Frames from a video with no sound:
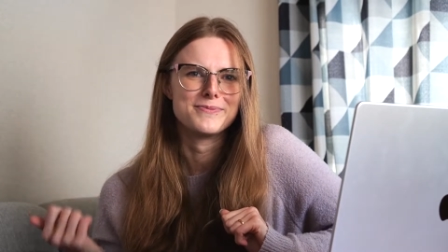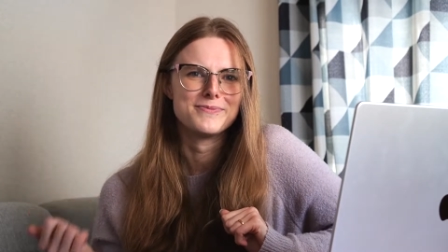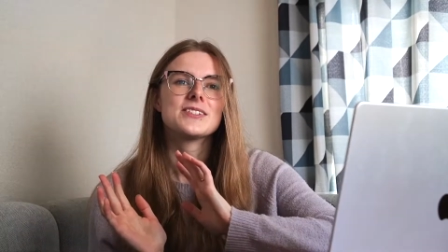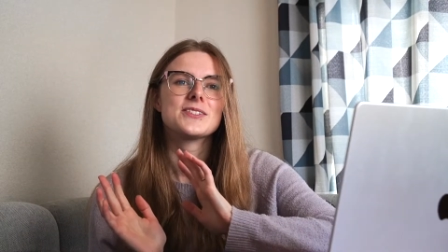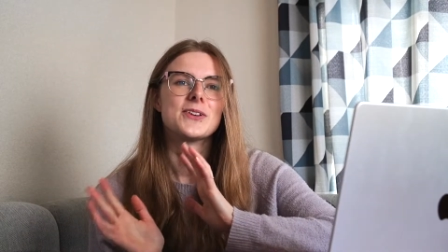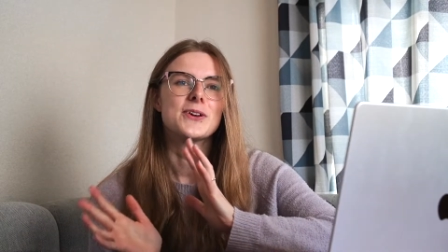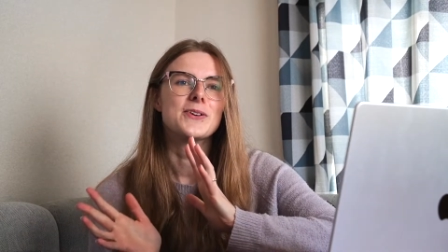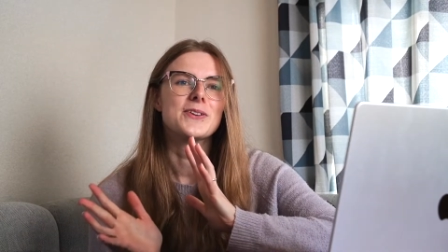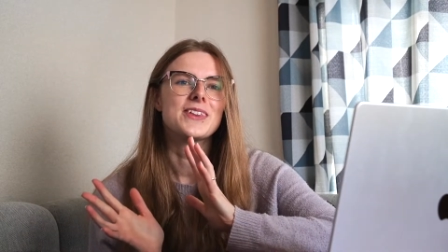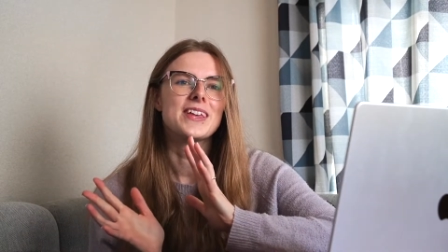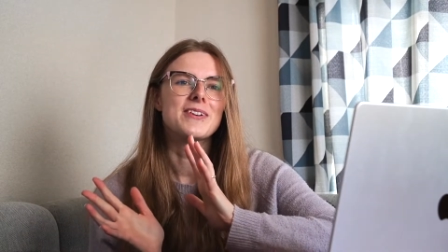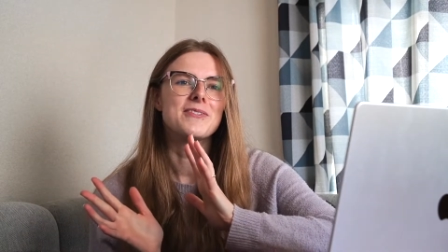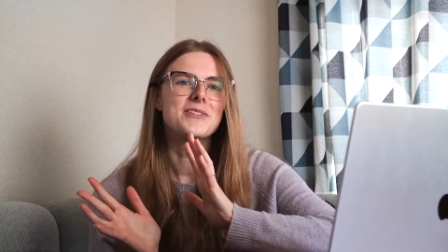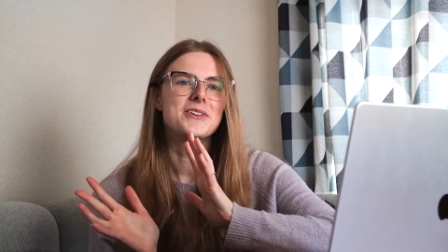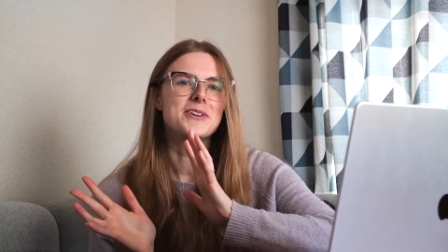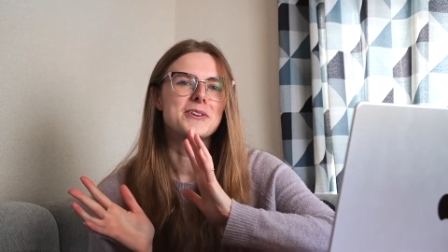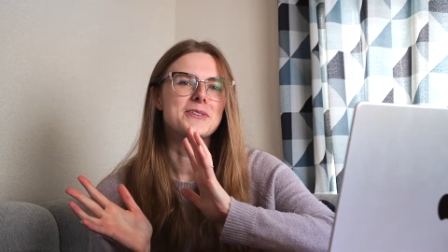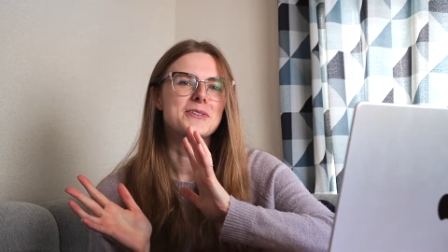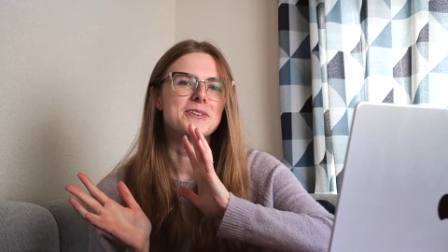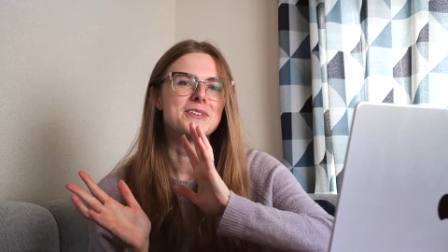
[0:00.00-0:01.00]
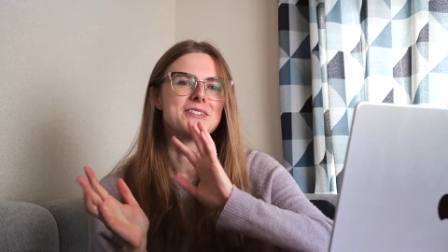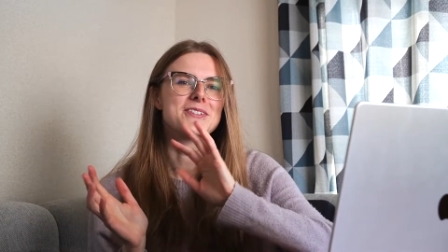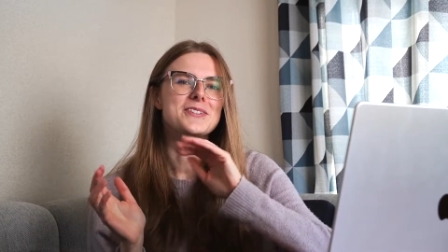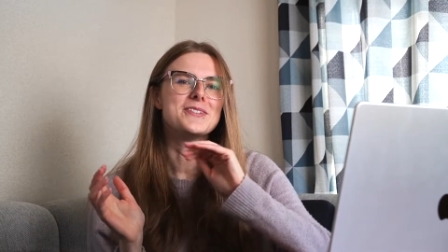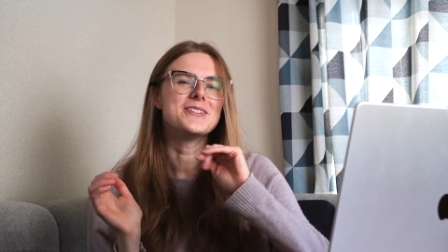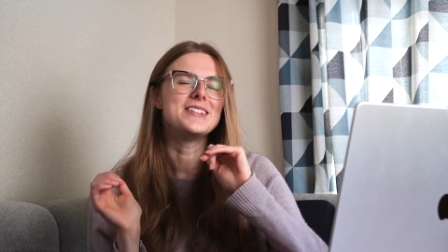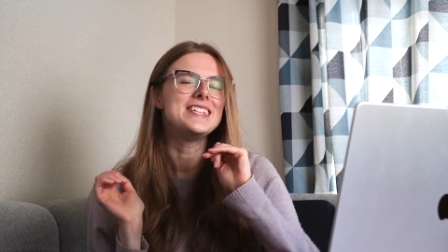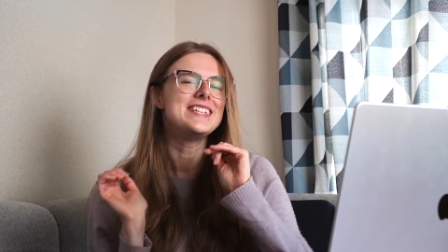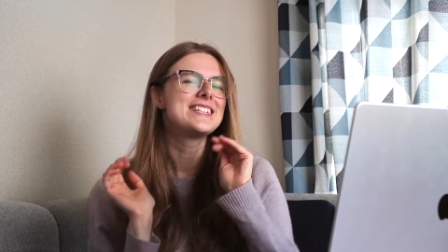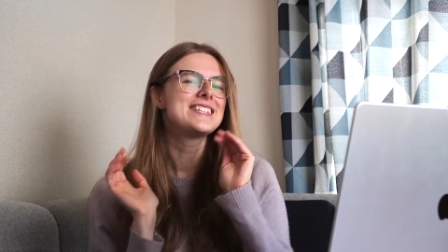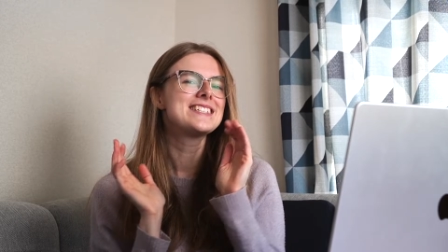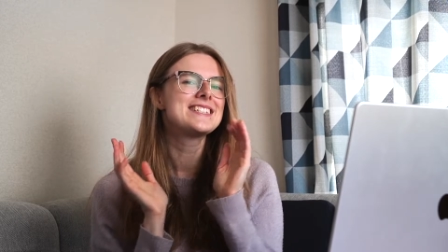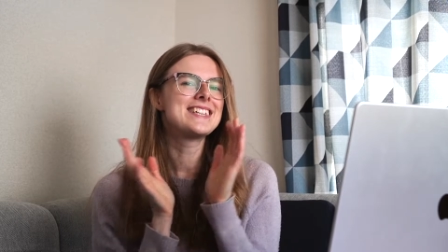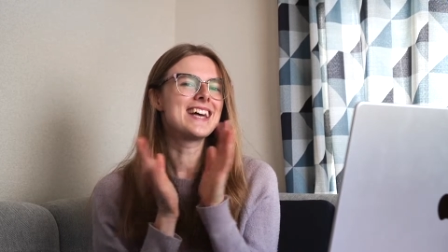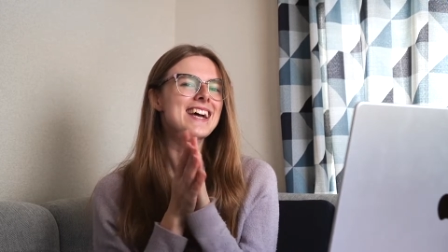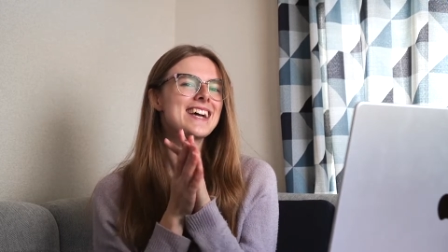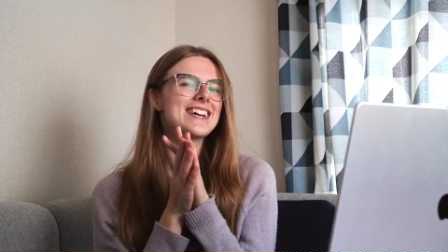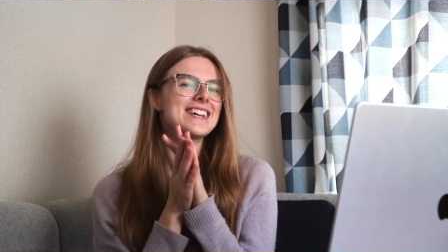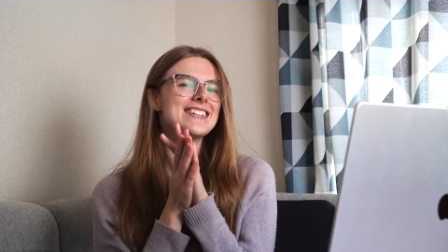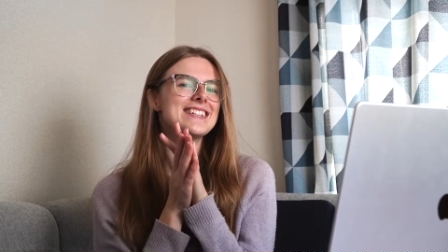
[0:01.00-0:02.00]
So then we go on to the
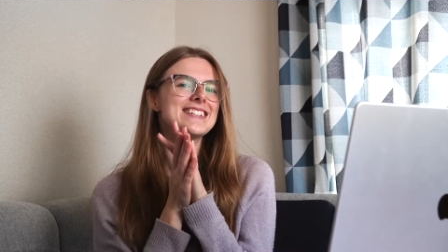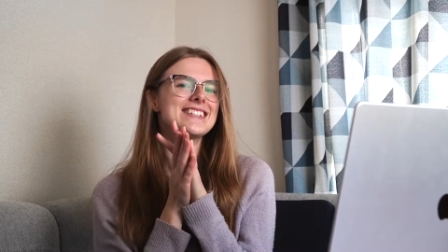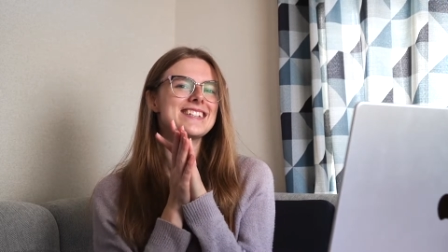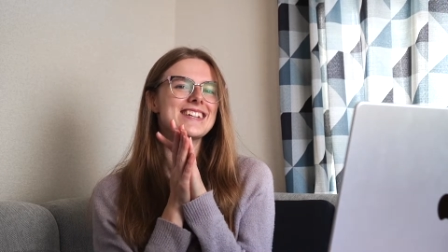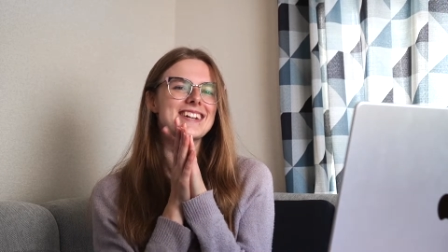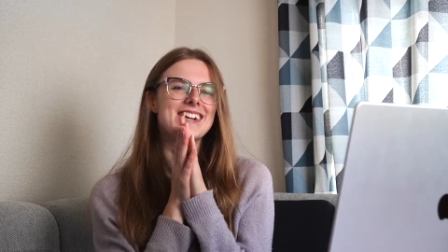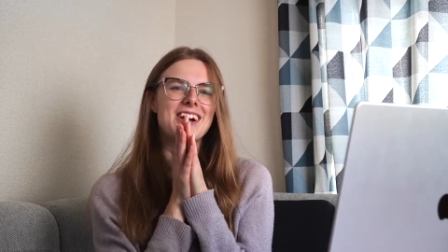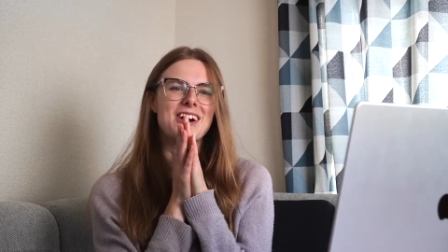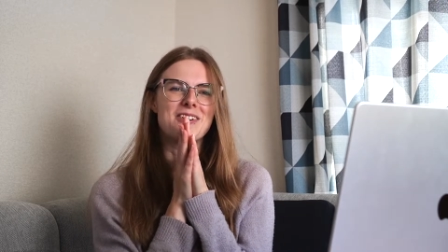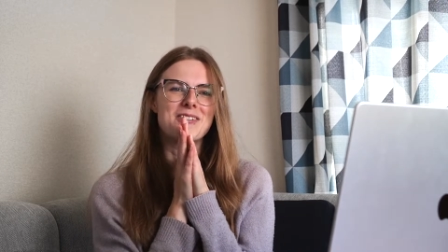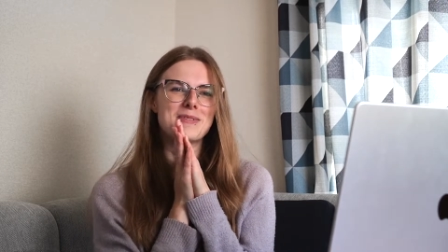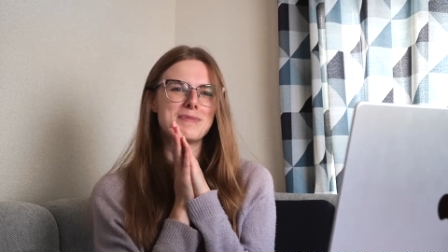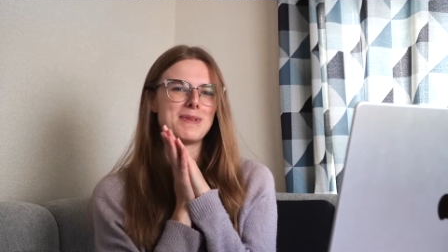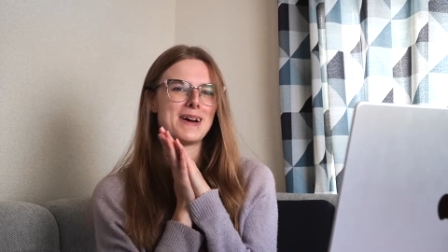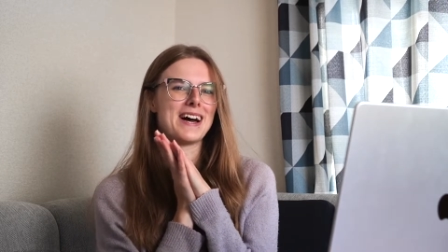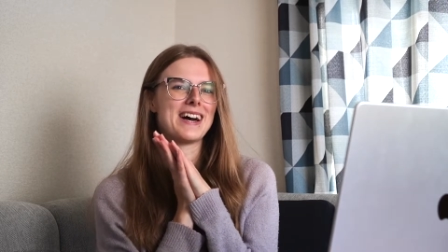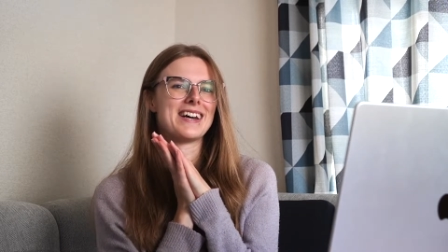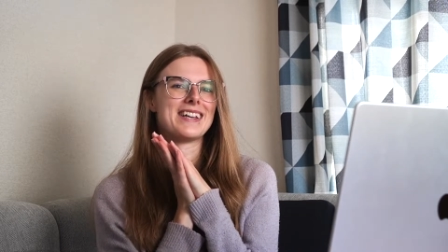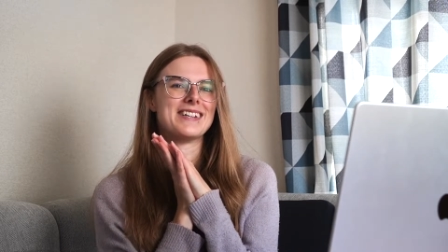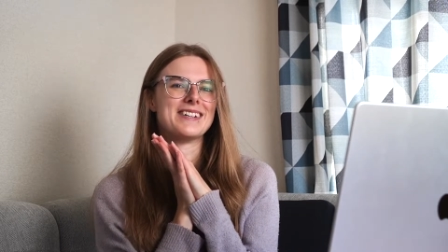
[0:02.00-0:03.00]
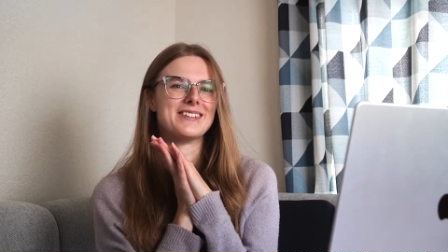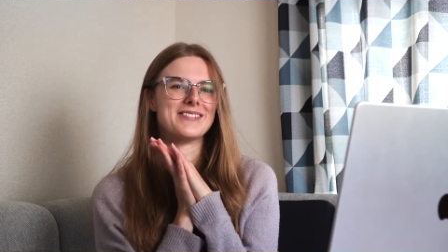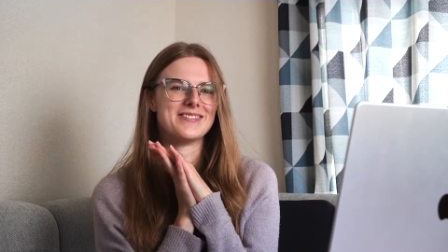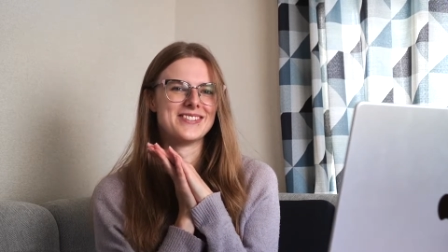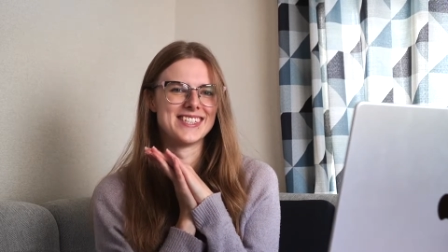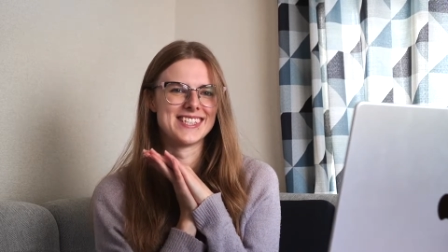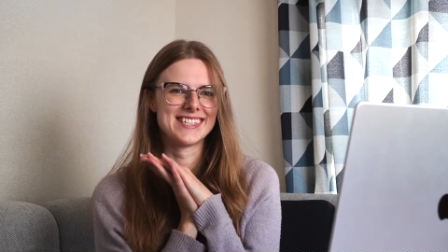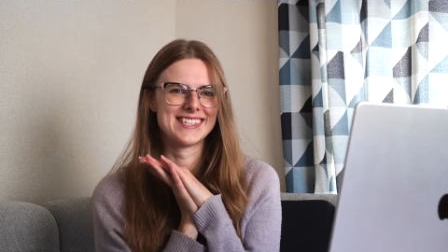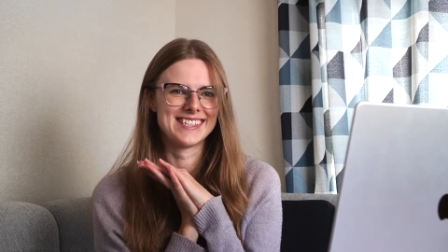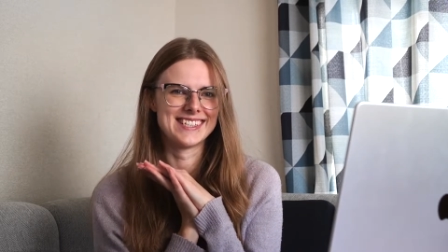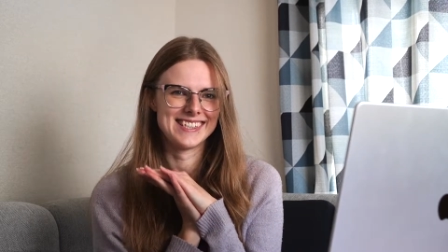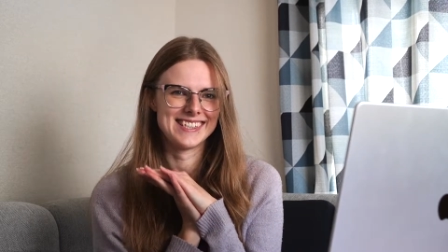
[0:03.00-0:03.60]
second curry pad of this